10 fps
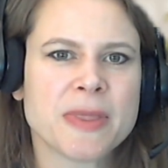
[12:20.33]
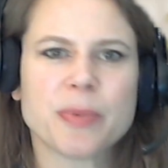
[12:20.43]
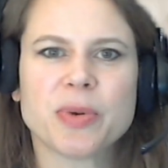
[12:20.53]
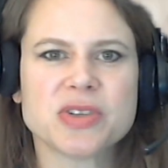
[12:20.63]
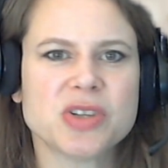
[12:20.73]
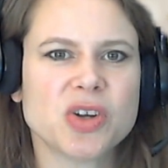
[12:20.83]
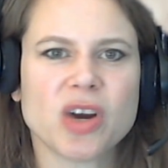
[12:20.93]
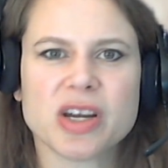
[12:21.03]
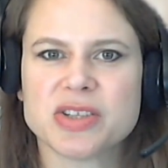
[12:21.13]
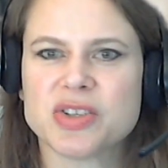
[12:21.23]
the person
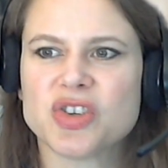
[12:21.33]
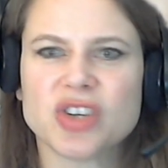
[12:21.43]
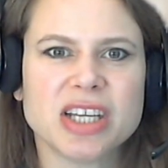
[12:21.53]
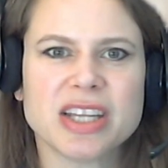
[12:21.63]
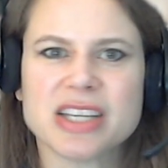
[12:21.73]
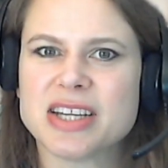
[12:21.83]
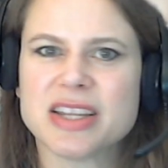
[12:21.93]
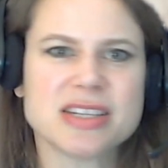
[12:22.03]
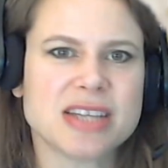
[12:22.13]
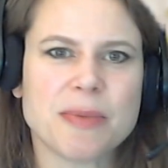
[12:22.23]
across the street that's done
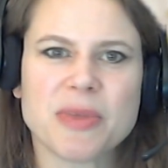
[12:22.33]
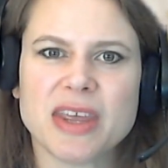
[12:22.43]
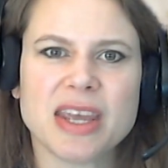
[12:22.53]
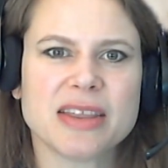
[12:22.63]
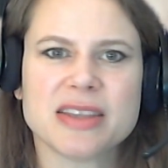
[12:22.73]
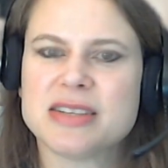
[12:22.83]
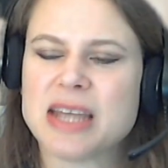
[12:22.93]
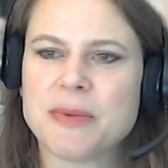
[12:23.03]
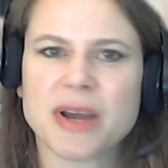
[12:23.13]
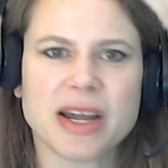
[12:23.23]
the same thing at the
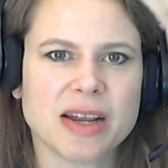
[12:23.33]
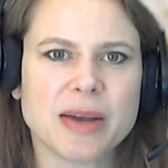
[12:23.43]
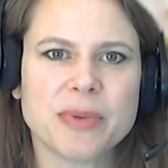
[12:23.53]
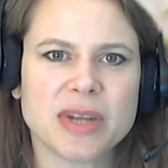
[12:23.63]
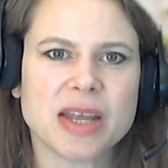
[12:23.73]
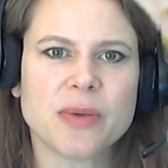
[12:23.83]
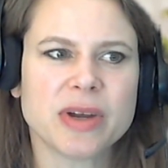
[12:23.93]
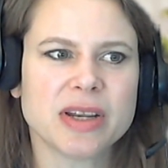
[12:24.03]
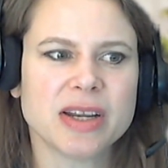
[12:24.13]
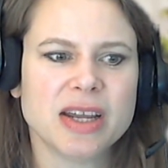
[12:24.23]
same kind of company they
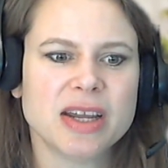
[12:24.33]
want